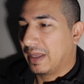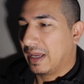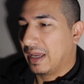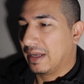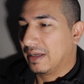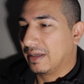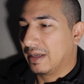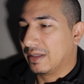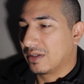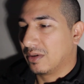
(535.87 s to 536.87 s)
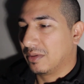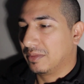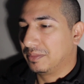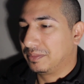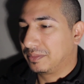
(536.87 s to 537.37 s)
And
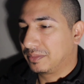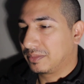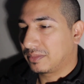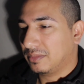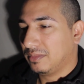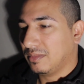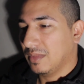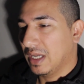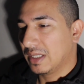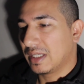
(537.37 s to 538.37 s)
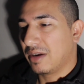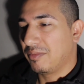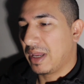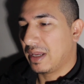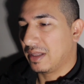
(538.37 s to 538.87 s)
so instead
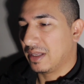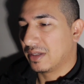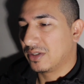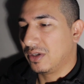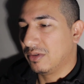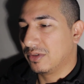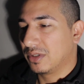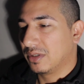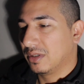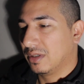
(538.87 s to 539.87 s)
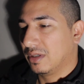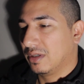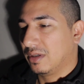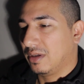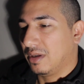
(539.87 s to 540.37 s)
of making the excuse,
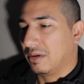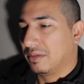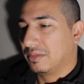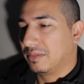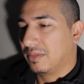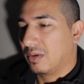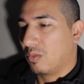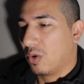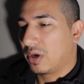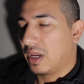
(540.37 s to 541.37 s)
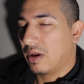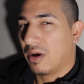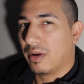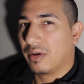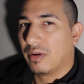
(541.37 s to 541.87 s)
working
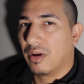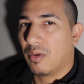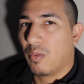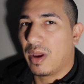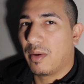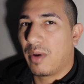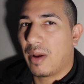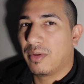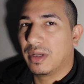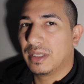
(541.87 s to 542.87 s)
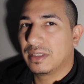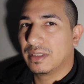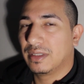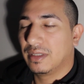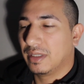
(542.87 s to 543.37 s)
on a way around it
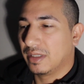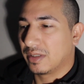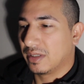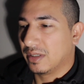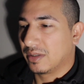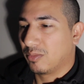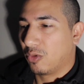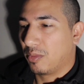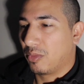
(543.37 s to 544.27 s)
is more